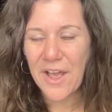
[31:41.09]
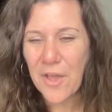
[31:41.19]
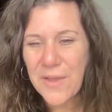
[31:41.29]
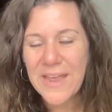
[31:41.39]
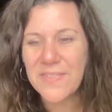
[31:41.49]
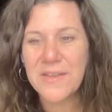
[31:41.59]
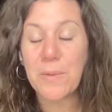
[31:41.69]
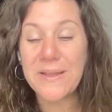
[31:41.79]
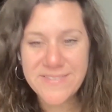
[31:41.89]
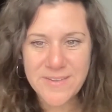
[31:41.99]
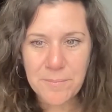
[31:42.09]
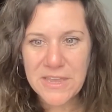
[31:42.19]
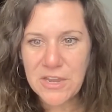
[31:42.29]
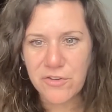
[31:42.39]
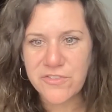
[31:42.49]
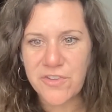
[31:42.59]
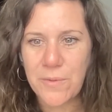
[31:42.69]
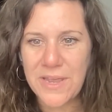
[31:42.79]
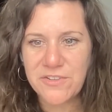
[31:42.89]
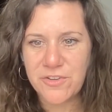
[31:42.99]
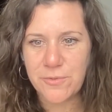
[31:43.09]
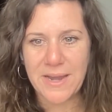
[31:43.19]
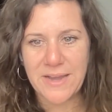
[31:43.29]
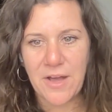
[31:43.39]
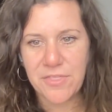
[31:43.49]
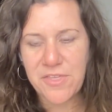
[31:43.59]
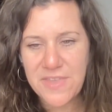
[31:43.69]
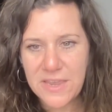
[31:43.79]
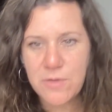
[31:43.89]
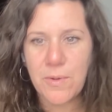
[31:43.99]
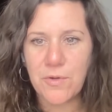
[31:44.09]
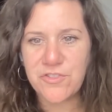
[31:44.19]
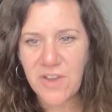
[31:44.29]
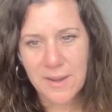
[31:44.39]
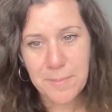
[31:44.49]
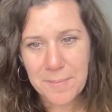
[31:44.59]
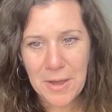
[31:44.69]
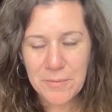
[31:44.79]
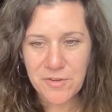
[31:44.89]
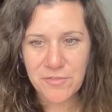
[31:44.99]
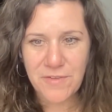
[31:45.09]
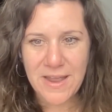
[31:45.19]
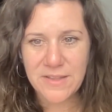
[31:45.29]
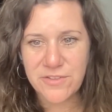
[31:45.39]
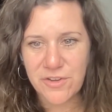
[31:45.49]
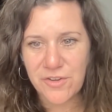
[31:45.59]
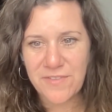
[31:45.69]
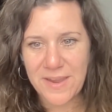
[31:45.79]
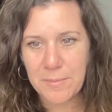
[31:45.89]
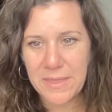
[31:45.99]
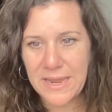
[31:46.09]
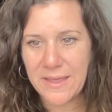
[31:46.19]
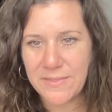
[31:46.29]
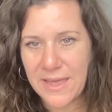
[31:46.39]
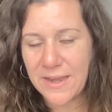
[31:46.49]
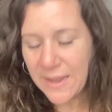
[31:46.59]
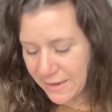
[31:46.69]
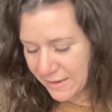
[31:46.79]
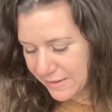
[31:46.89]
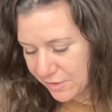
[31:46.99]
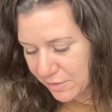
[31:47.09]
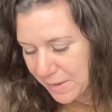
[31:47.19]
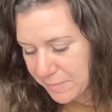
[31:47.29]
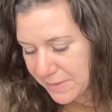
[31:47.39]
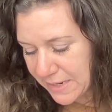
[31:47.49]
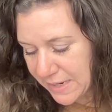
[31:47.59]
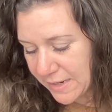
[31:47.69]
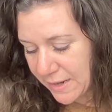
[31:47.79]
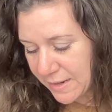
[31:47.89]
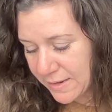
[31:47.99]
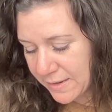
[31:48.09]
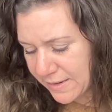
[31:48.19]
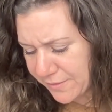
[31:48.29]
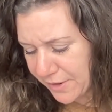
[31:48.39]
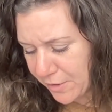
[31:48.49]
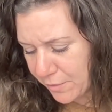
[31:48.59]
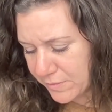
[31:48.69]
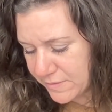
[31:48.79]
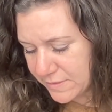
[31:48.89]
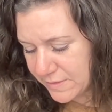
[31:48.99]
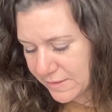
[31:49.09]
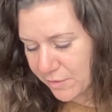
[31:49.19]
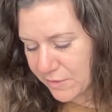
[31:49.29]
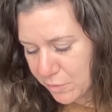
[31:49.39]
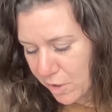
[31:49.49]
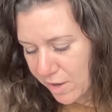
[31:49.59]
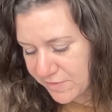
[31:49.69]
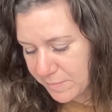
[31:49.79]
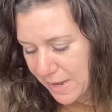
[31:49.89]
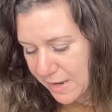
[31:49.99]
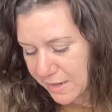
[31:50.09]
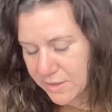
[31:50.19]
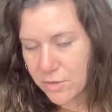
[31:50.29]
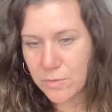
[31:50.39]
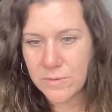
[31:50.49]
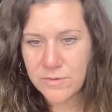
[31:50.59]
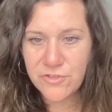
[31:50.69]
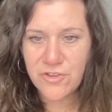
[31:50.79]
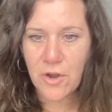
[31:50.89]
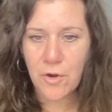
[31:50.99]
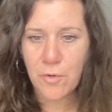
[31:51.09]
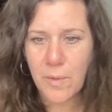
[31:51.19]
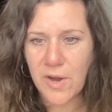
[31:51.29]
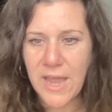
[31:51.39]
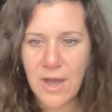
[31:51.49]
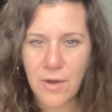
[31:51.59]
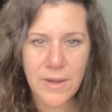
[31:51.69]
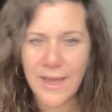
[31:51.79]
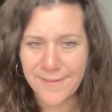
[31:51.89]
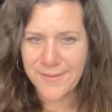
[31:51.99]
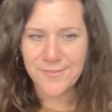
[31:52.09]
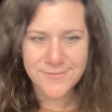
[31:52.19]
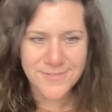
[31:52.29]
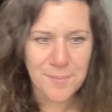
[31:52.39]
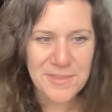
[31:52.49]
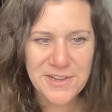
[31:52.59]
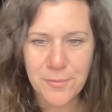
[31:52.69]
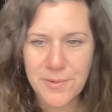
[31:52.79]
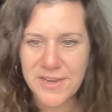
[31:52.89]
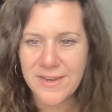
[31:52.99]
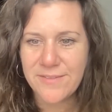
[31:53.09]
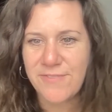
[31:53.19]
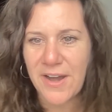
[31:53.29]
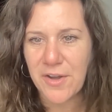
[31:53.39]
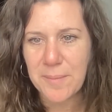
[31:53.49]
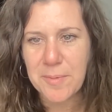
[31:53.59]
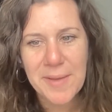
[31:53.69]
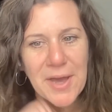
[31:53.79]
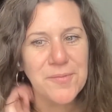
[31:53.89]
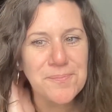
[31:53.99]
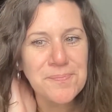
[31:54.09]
Okay. And then what's something you're so into right now? The thing you won't shut up about with your friends or your family that, it might be, I don't know, a new coffee mug, a new show, workout. I don't know, something you're really fired up about.